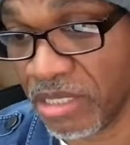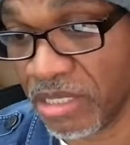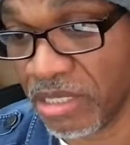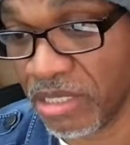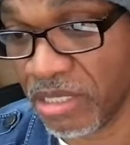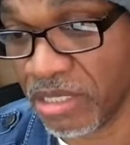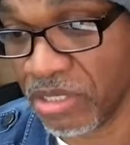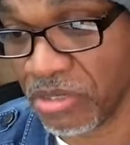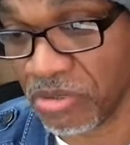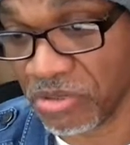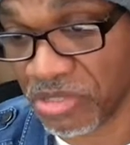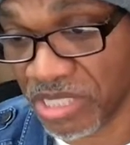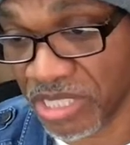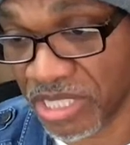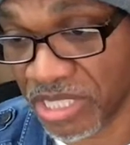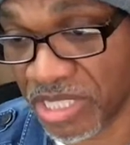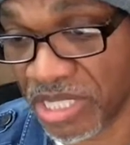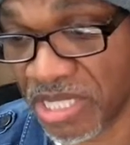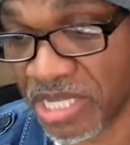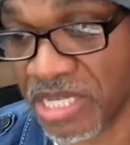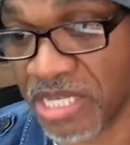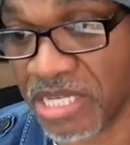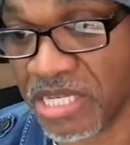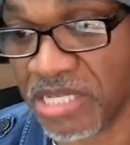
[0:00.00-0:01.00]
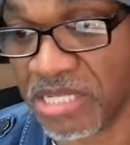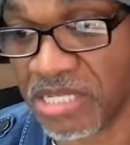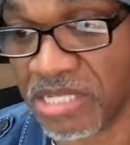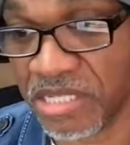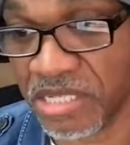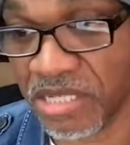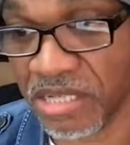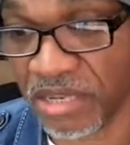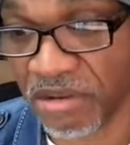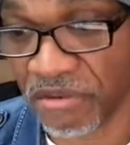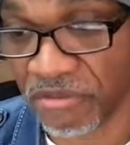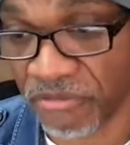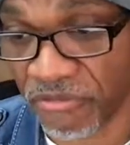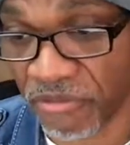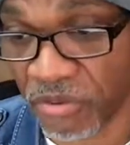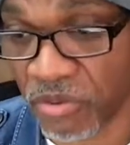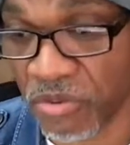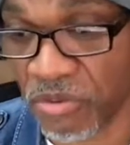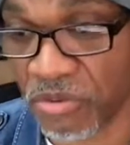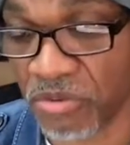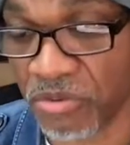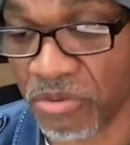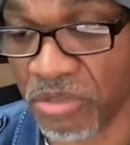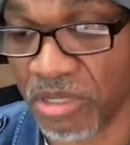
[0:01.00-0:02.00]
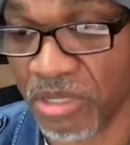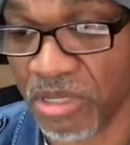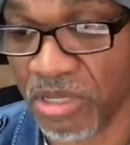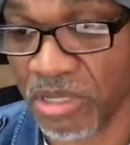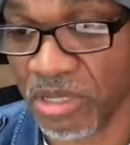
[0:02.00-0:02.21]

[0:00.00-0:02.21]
utilities, and food.